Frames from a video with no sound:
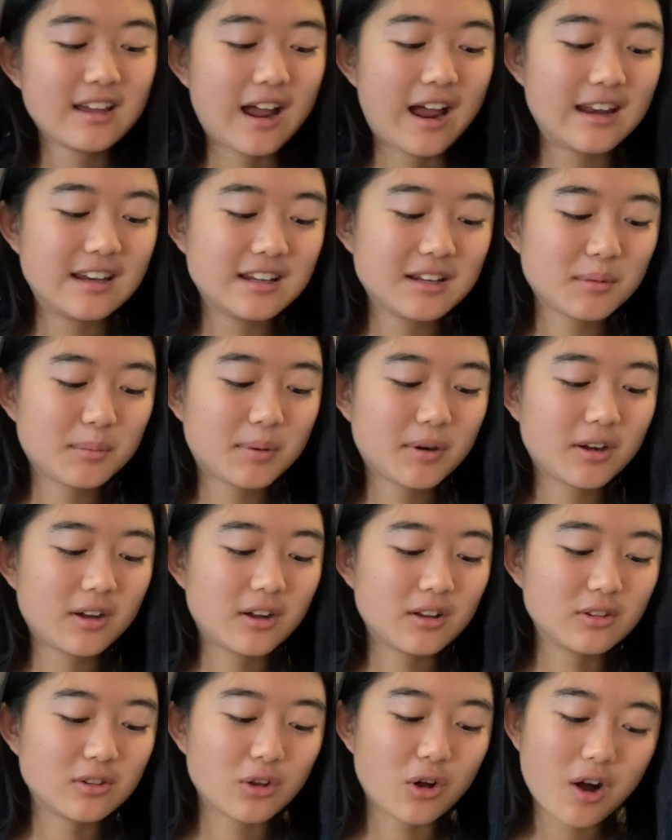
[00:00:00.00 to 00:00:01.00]
I need to put
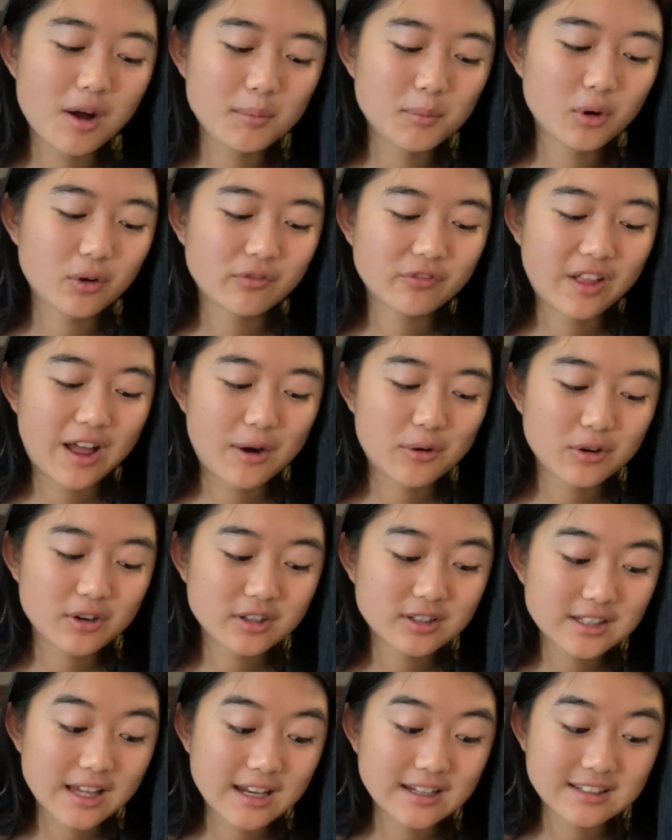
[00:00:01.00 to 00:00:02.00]
a lot more flour
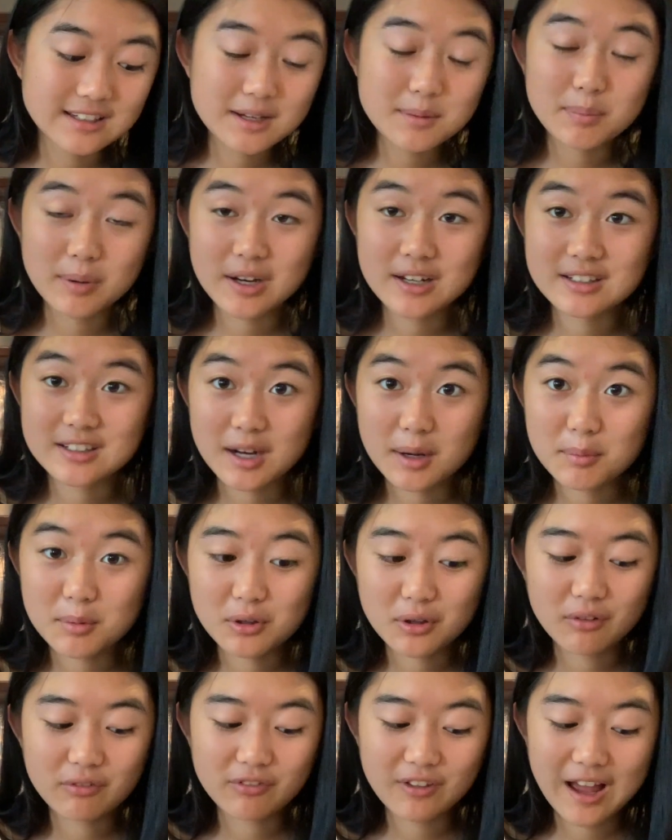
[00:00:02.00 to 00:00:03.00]
because I did put
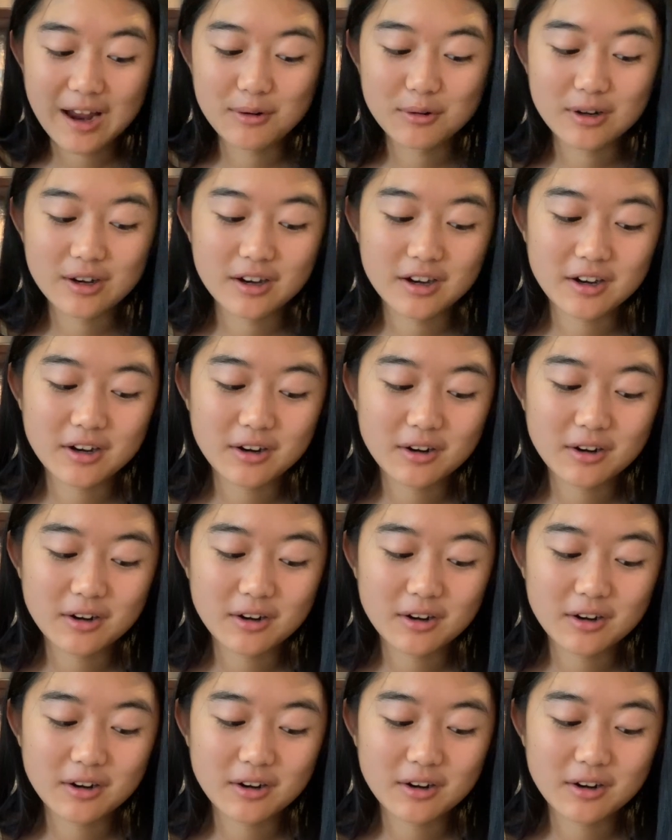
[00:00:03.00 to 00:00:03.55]
double the flour